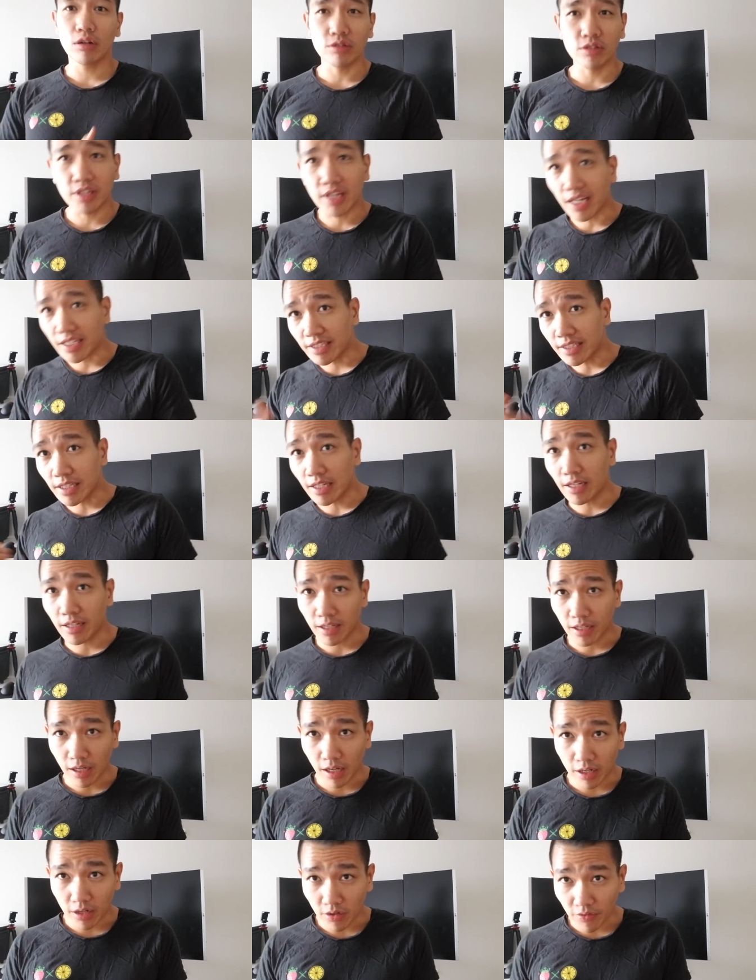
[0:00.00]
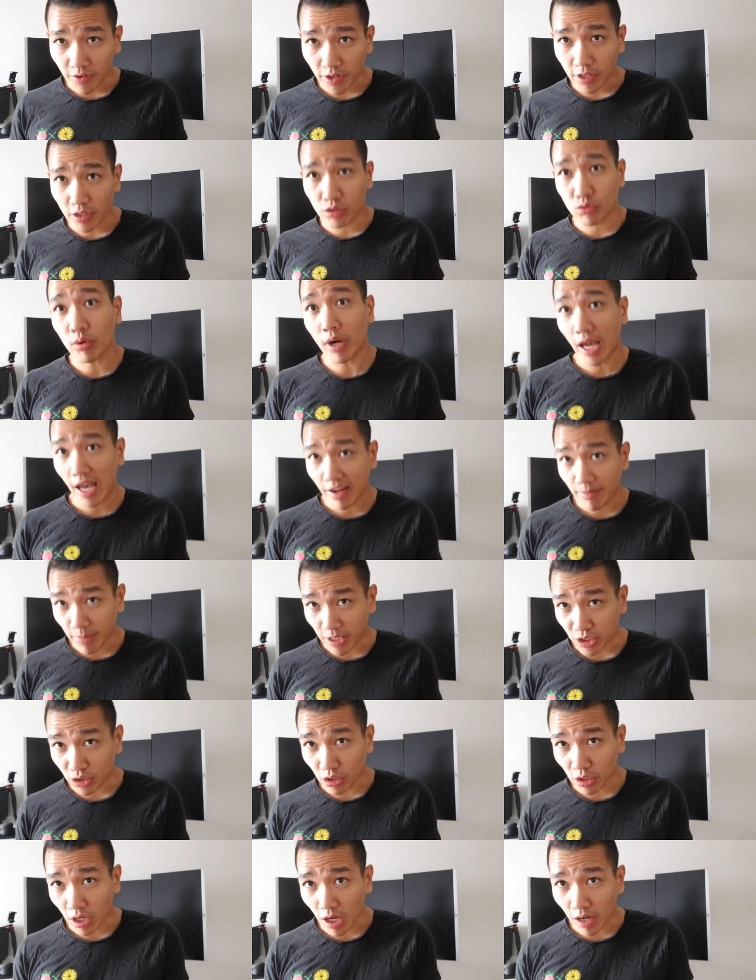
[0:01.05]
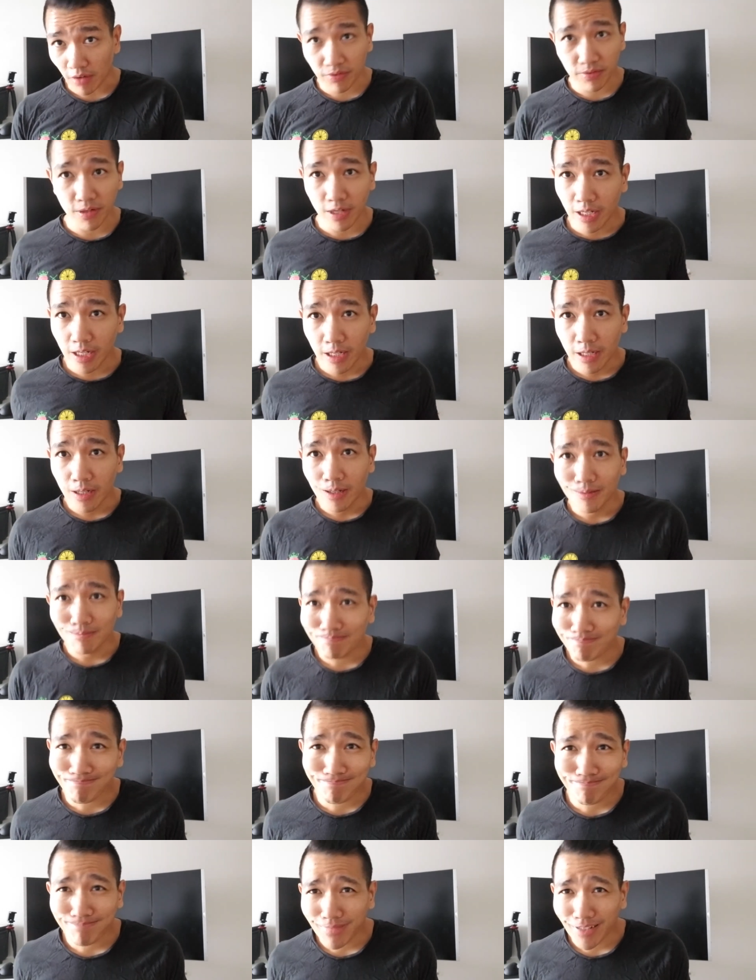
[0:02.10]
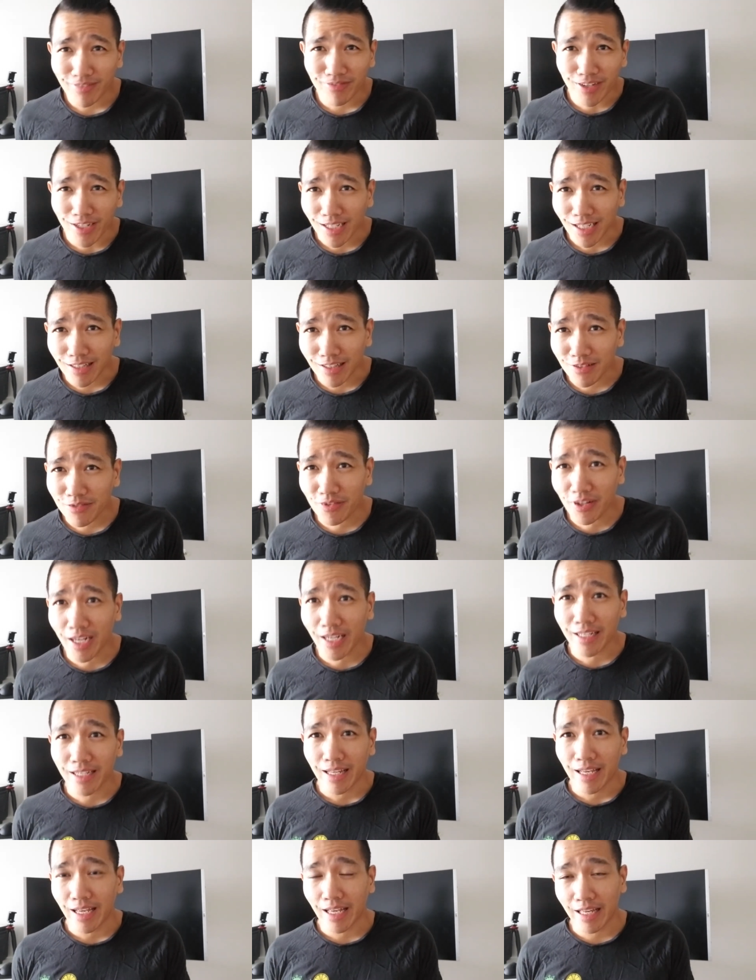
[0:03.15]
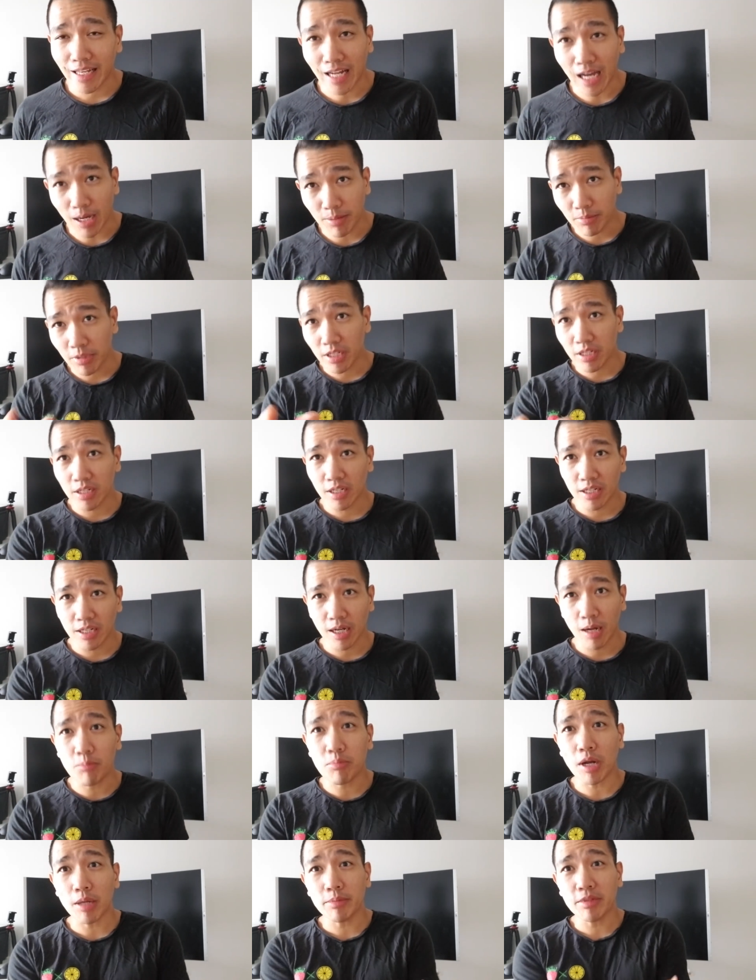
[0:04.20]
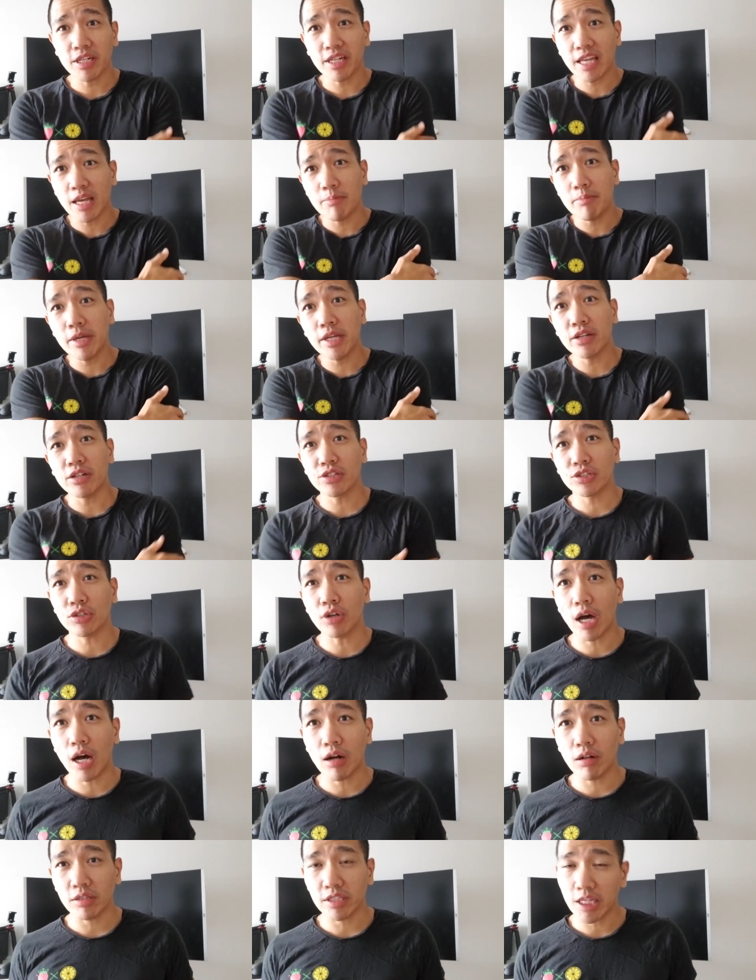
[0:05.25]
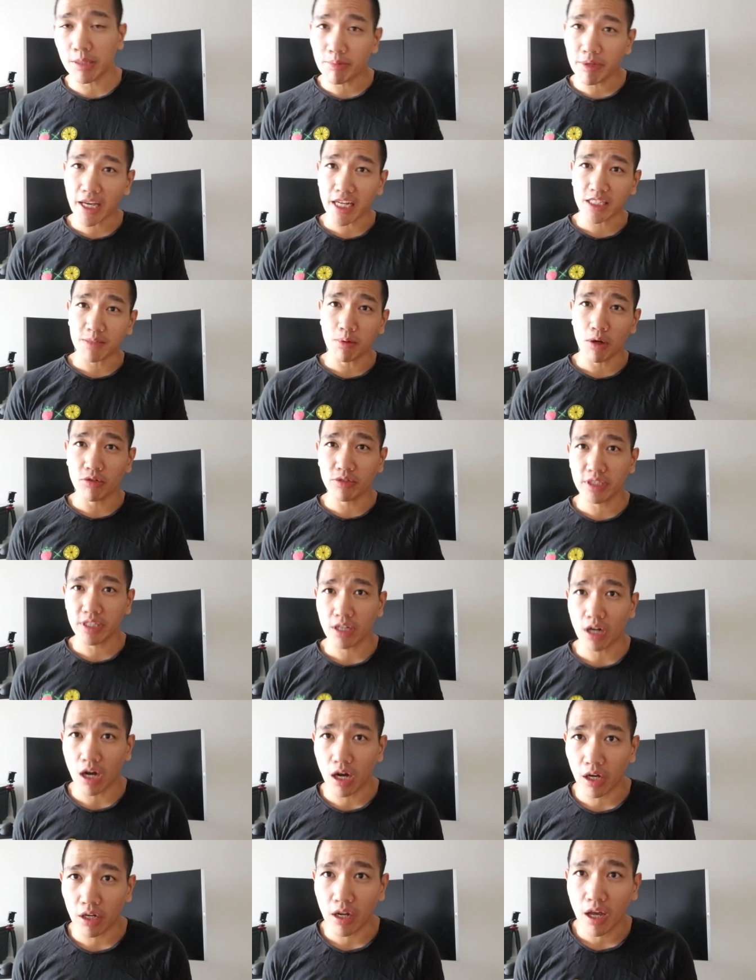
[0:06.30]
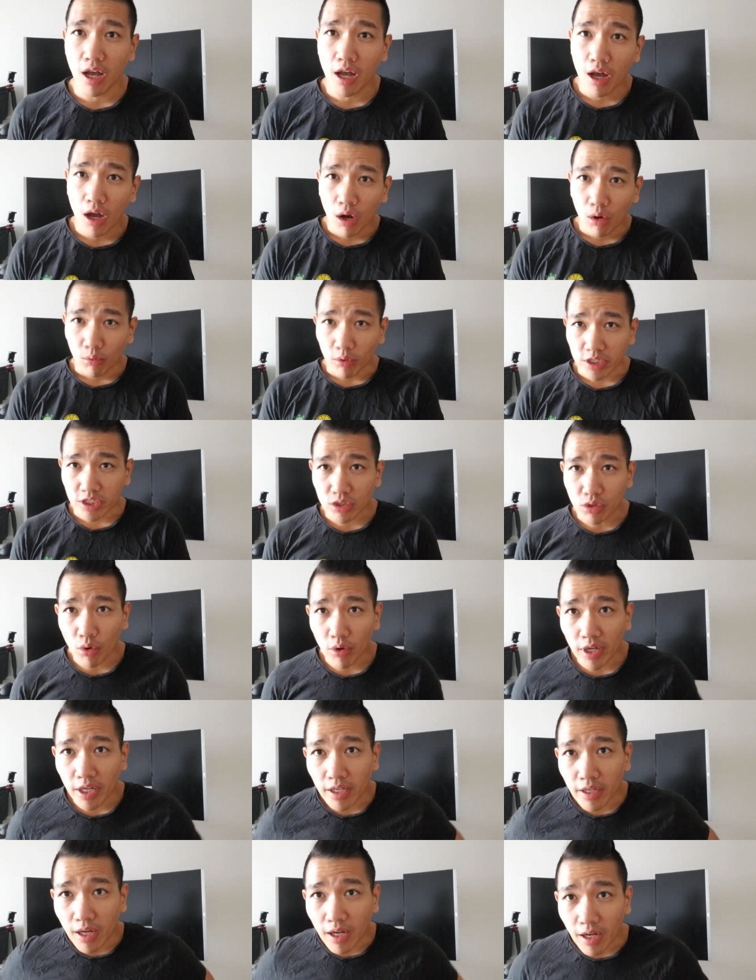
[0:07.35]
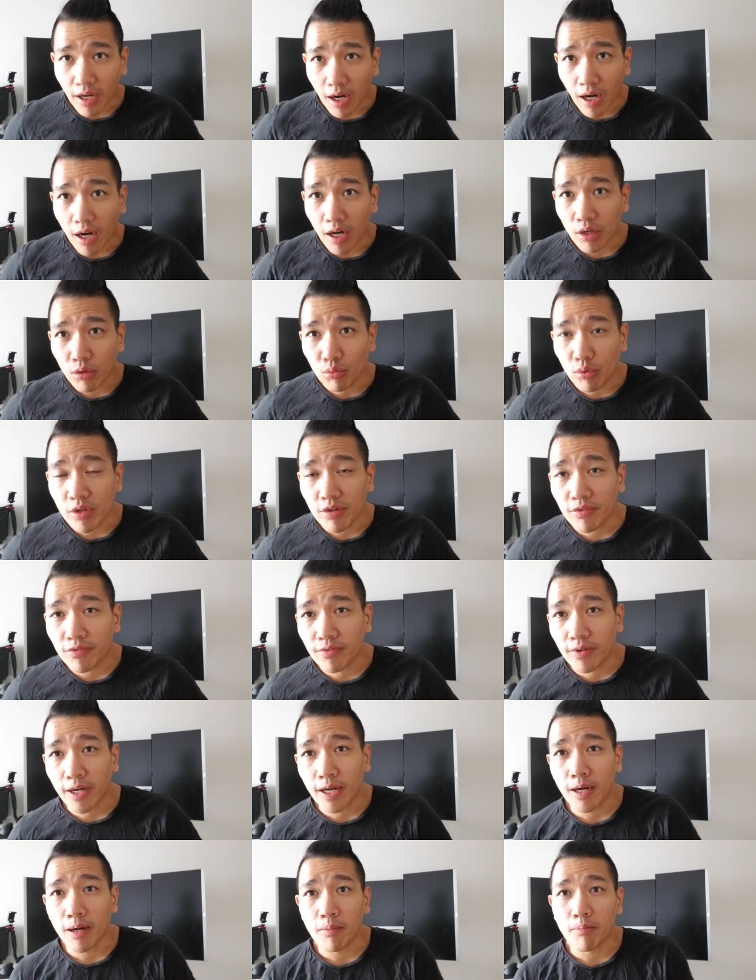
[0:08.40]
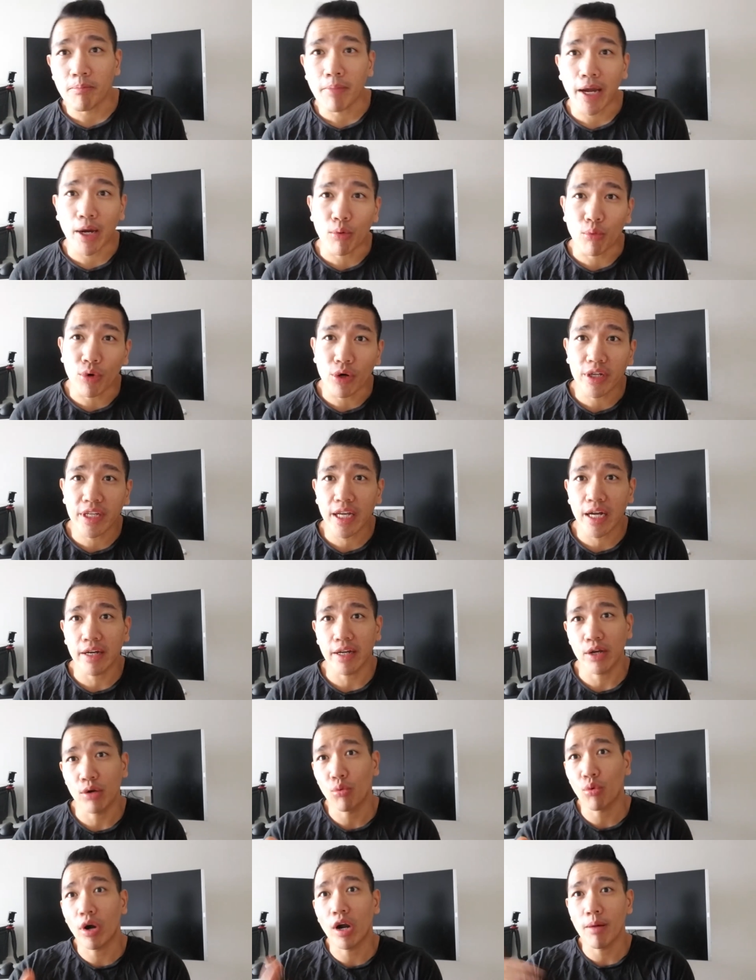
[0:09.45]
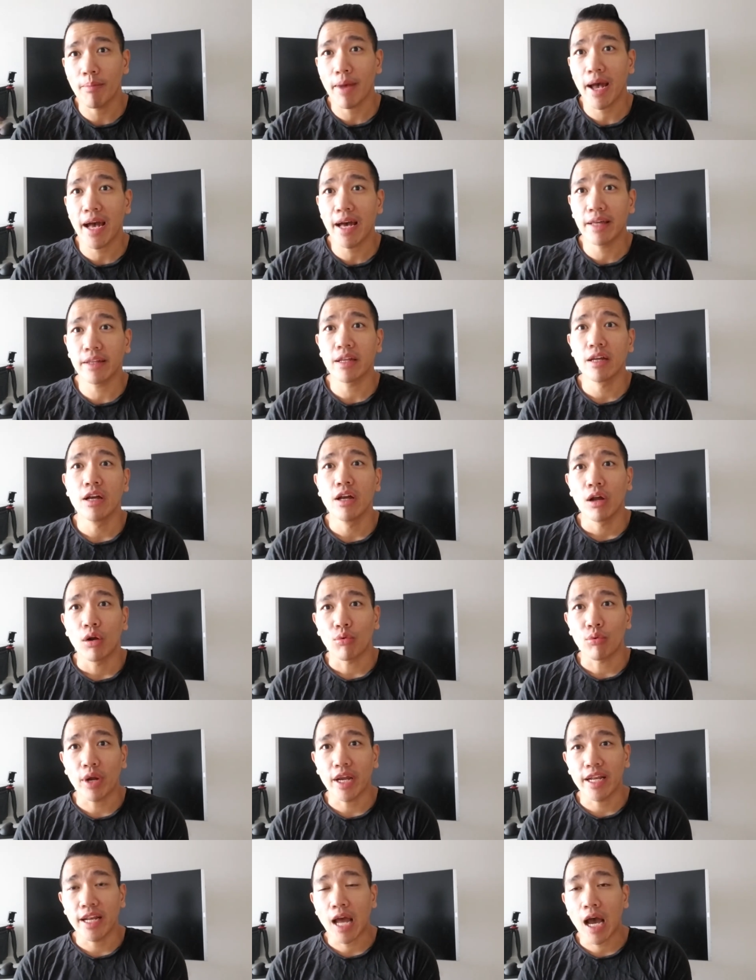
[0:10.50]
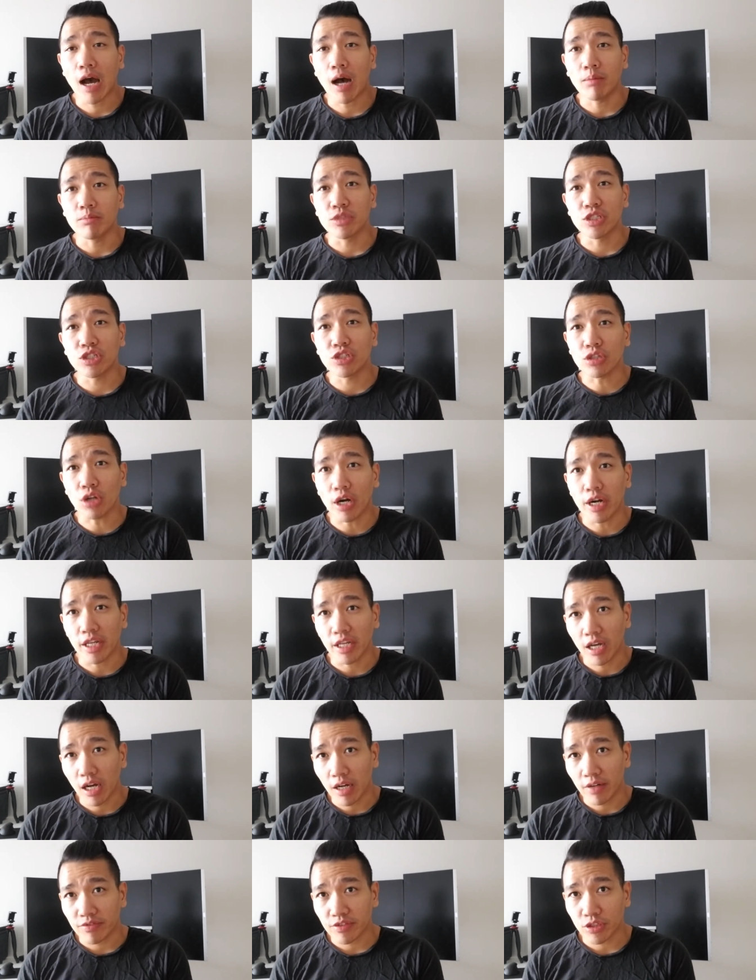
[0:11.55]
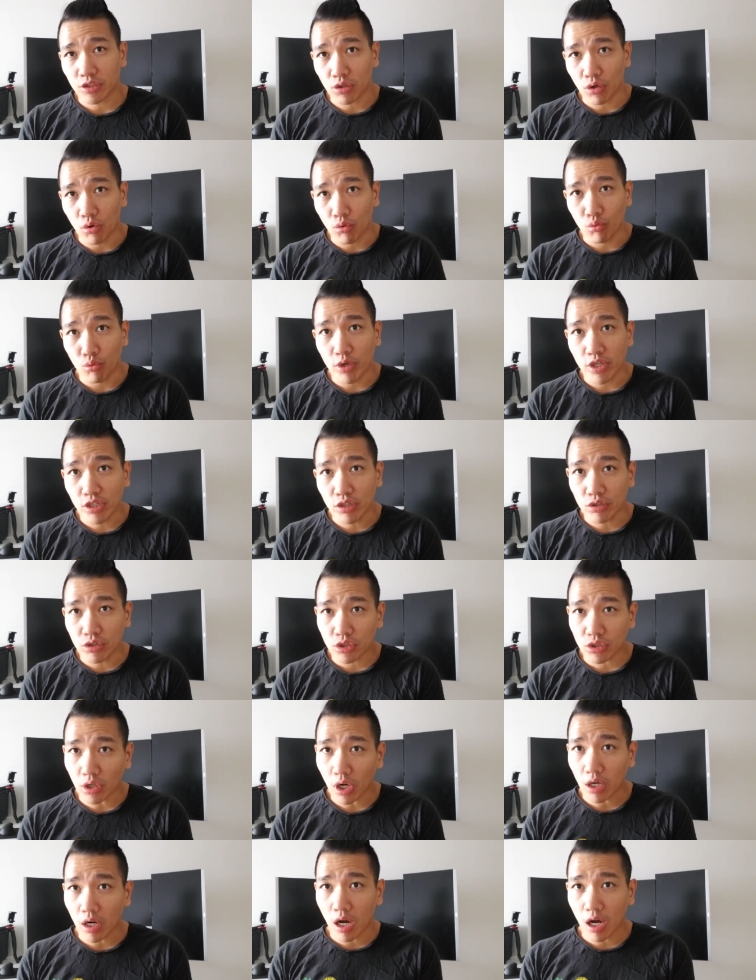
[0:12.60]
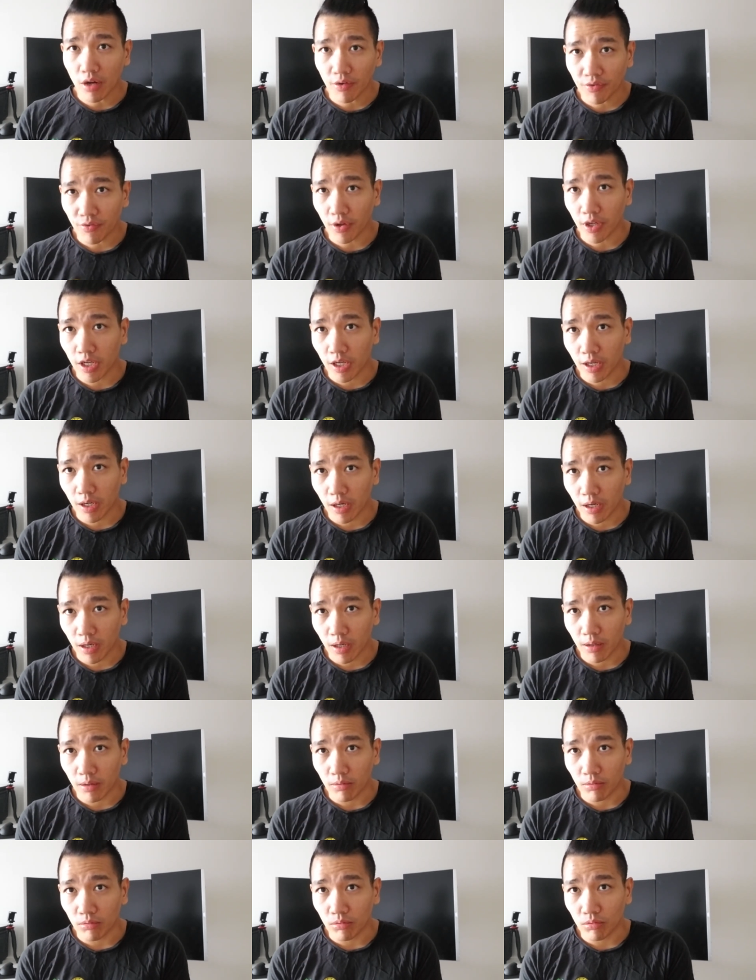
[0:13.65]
you guys see it in the other videos where I have my shirt off. Fuck, I look fine, and I'm gonna, I'm probably gonna get bigger, so I'll keep you guys posted on what's going uh, on with um, my workout and where I'm at. Right now, I'm just starting off, so when you start off uh,